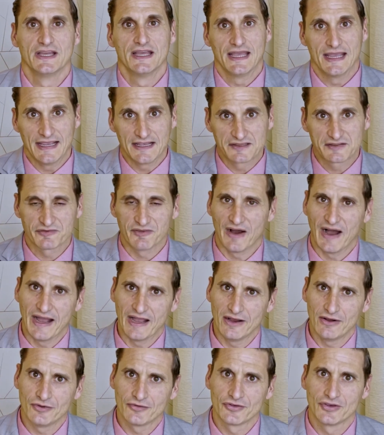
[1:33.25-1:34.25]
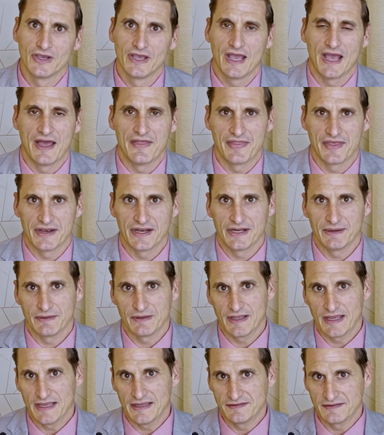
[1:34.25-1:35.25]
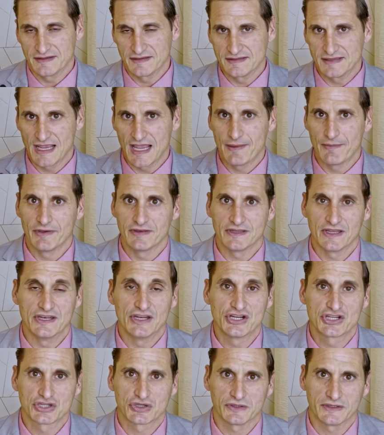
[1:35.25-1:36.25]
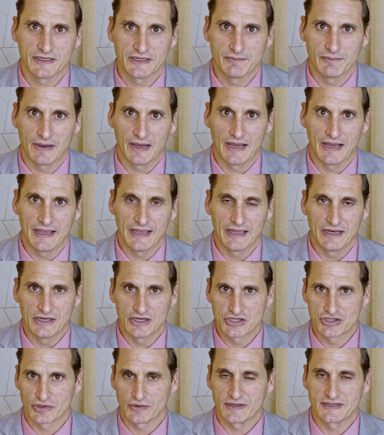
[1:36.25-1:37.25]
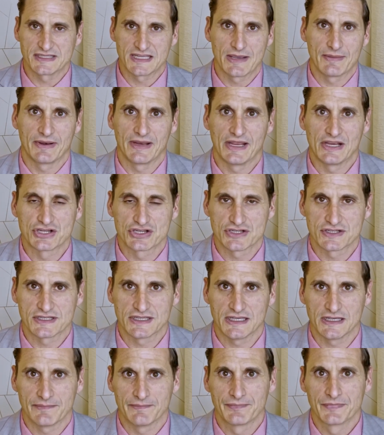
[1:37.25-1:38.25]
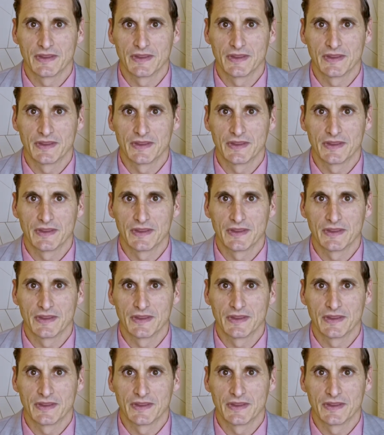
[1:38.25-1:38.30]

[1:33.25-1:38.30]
It's filed and then it is examined initially by an initial examination team.